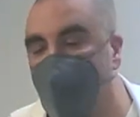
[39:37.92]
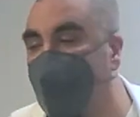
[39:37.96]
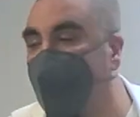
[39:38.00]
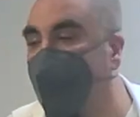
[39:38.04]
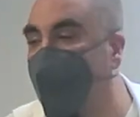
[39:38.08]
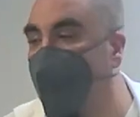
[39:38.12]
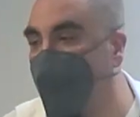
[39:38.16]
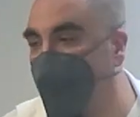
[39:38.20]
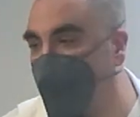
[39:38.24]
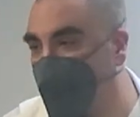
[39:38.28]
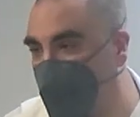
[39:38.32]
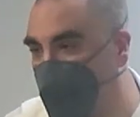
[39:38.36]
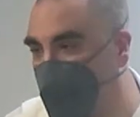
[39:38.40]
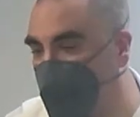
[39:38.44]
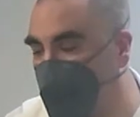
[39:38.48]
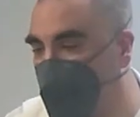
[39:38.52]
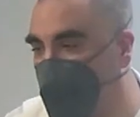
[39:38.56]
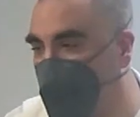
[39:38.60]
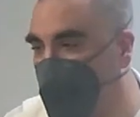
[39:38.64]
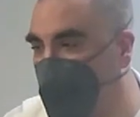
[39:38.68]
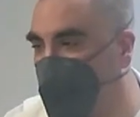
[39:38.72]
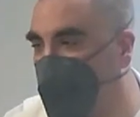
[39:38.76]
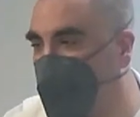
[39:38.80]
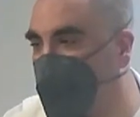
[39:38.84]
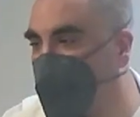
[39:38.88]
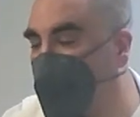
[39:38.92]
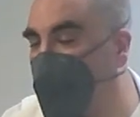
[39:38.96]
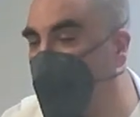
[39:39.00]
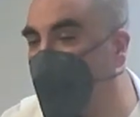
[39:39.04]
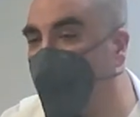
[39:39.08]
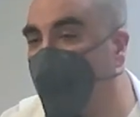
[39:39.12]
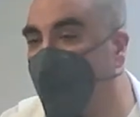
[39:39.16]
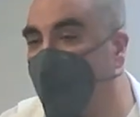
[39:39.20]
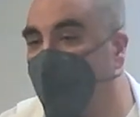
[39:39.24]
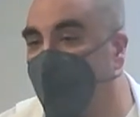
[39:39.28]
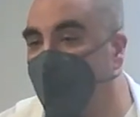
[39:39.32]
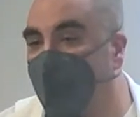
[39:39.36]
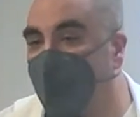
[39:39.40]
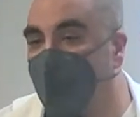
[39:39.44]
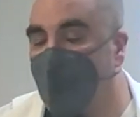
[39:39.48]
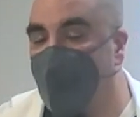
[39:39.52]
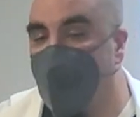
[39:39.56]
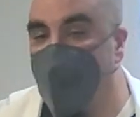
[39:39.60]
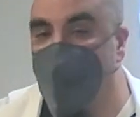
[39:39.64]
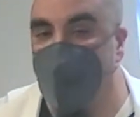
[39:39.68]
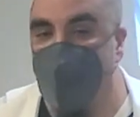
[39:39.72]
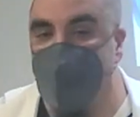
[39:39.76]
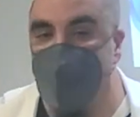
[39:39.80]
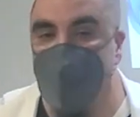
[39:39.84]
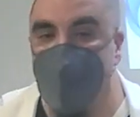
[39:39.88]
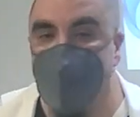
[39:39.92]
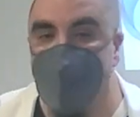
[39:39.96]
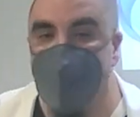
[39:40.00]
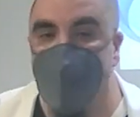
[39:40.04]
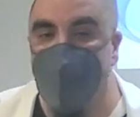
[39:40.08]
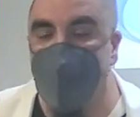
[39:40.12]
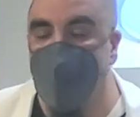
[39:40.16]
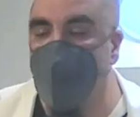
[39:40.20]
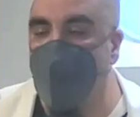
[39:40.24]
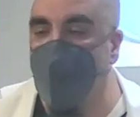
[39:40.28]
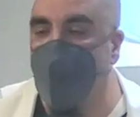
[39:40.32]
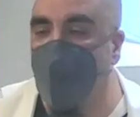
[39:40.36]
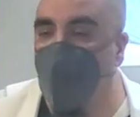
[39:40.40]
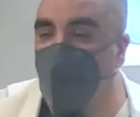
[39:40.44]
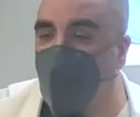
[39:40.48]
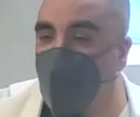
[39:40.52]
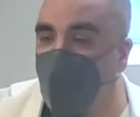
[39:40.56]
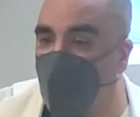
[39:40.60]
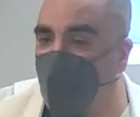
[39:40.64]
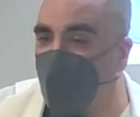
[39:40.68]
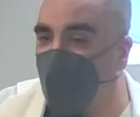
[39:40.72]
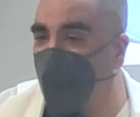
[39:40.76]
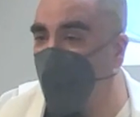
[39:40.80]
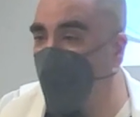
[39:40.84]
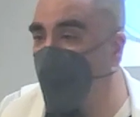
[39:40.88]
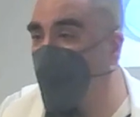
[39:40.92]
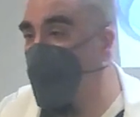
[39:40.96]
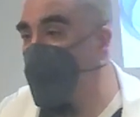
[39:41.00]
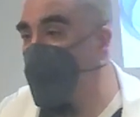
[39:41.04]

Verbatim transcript: Plan, right? Because let's say he had trouble